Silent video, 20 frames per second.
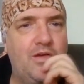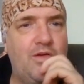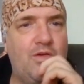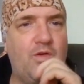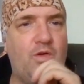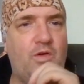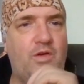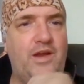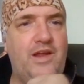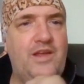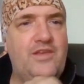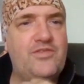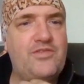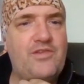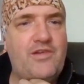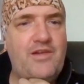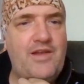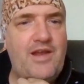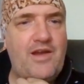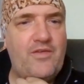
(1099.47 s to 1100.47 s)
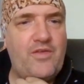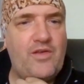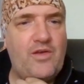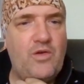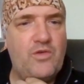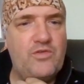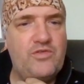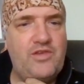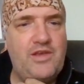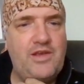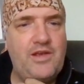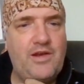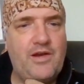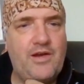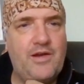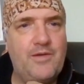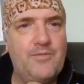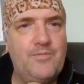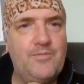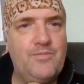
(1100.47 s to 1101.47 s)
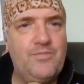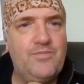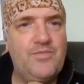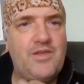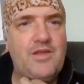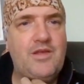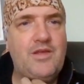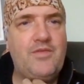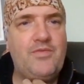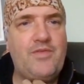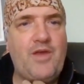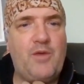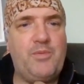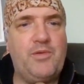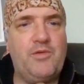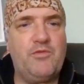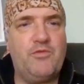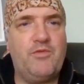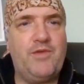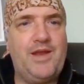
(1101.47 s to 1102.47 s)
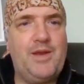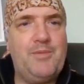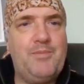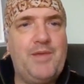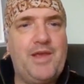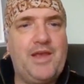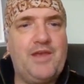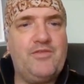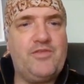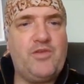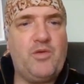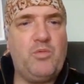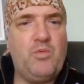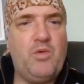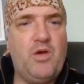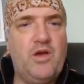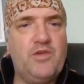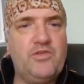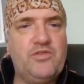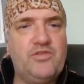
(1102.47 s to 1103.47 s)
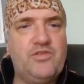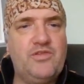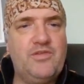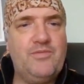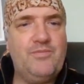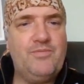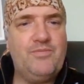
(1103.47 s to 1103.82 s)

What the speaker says: Or is there a letter that goes here? That would be really big if there was.